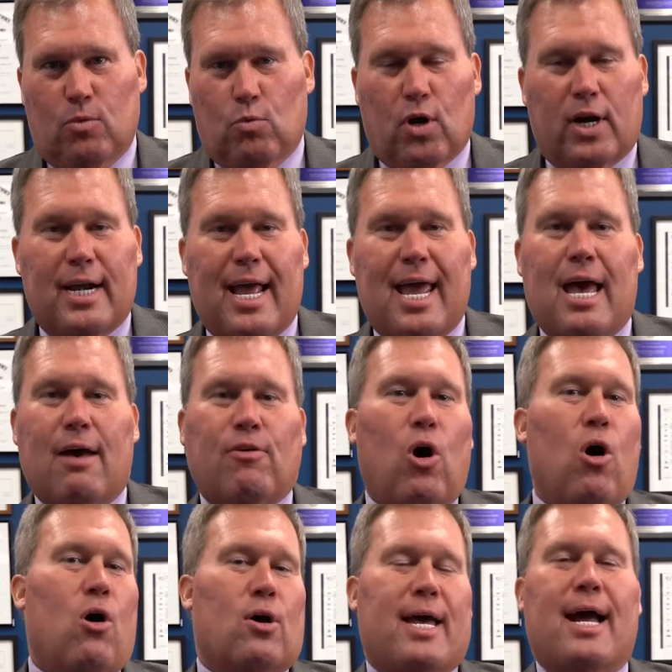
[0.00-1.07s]
We're gonna have
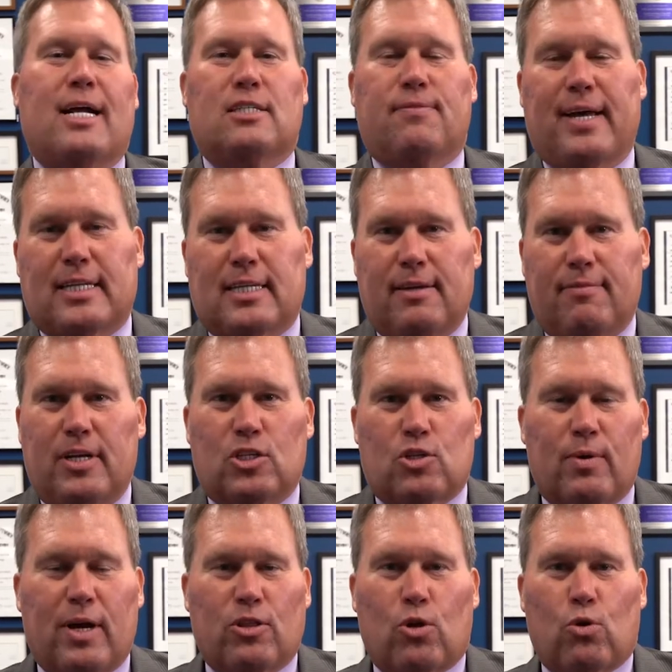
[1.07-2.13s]
all kinds of activities
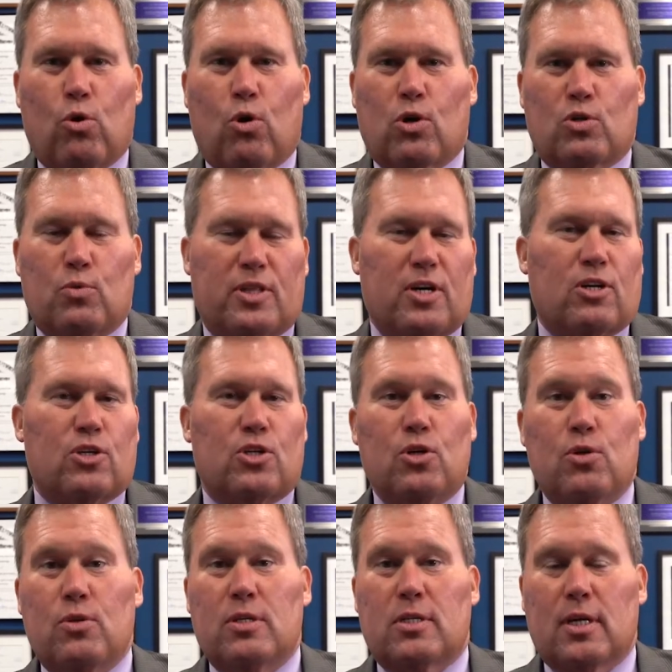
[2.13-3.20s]
around the course with our
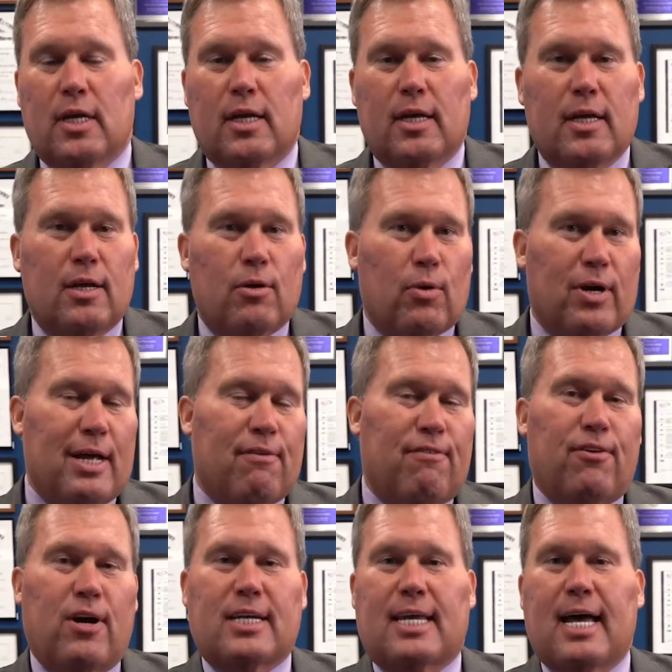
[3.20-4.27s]
students. We're gonna have
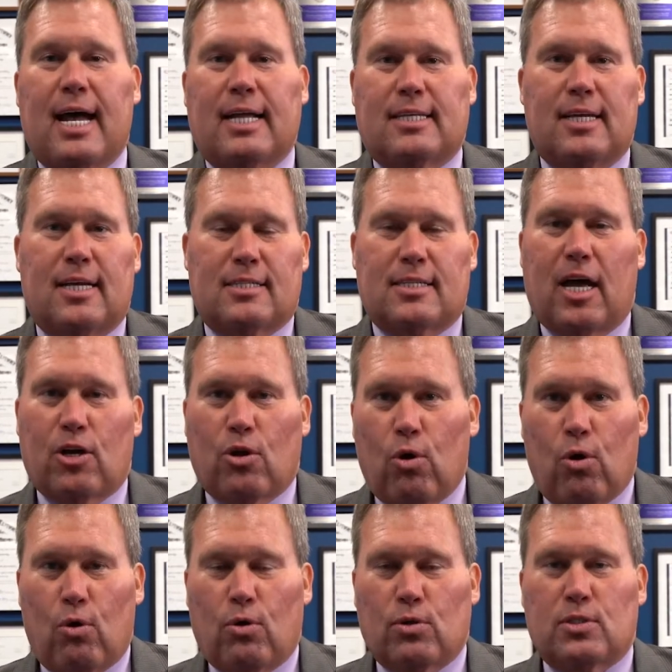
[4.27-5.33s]
fun contests on
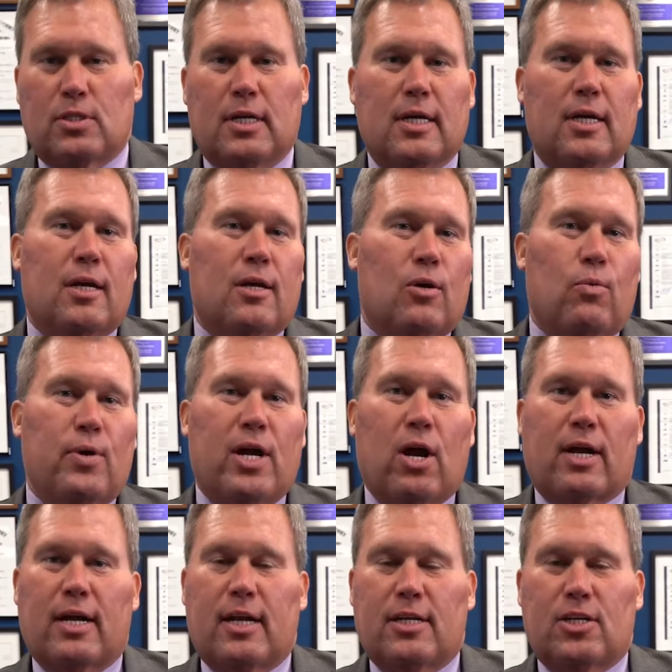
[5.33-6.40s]
holes. We
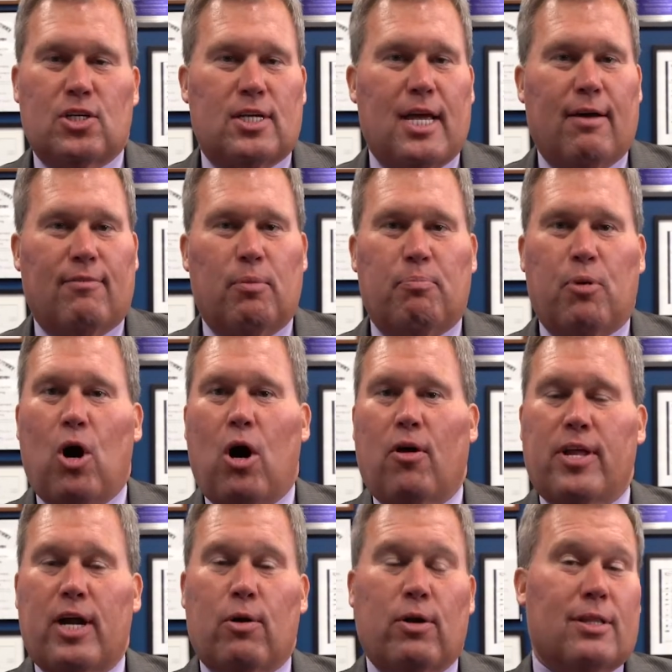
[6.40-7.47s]
are gonna just have a
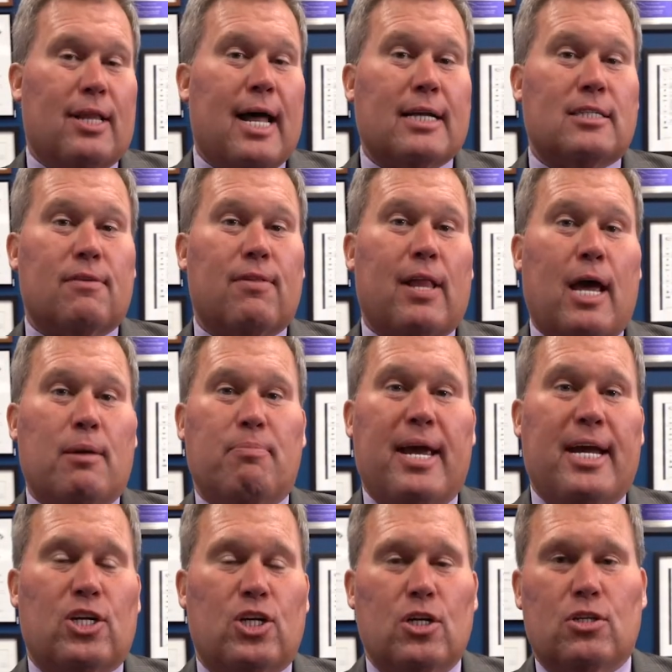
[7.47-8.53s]
ball there, lots of
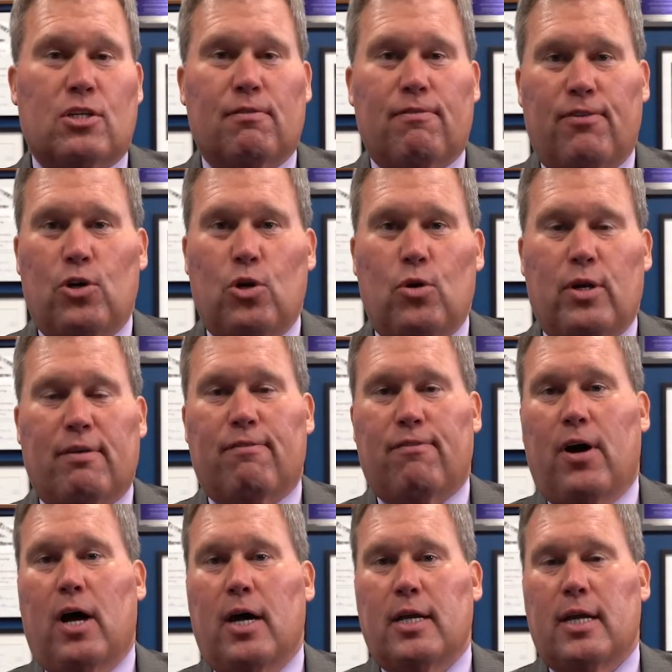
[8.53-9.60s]
libations and food and
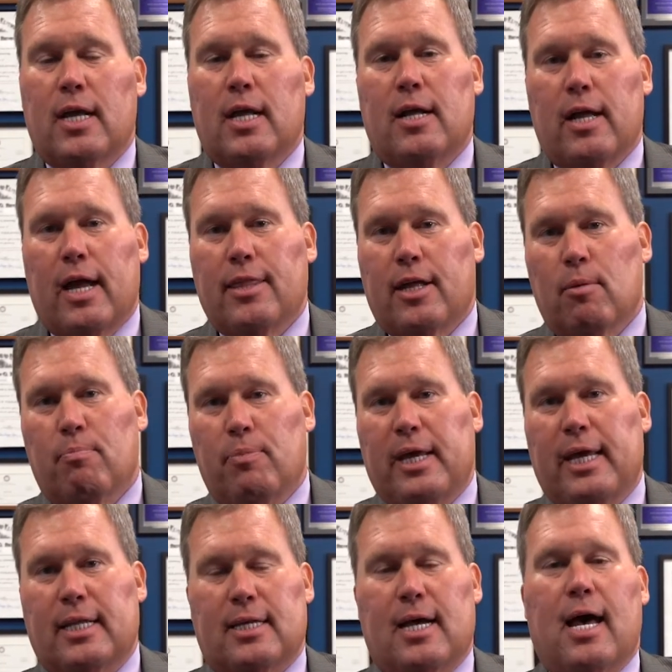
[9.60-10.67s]
fun, and then a
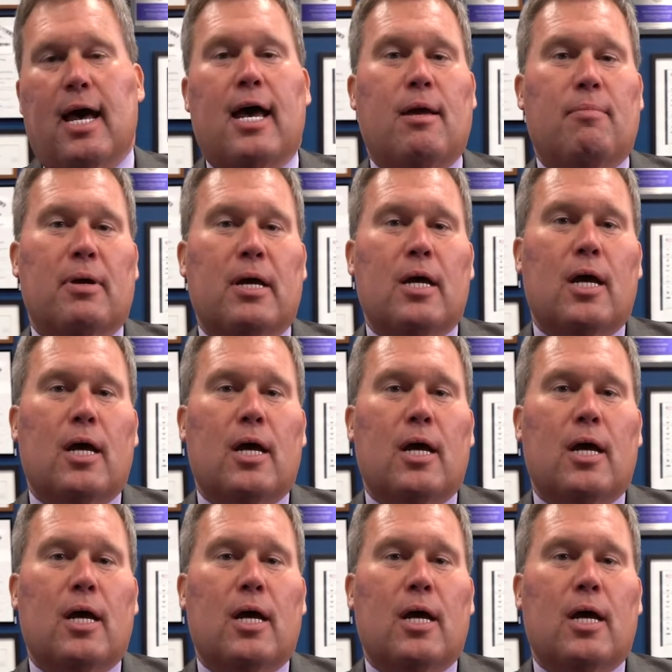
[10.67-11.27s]
big time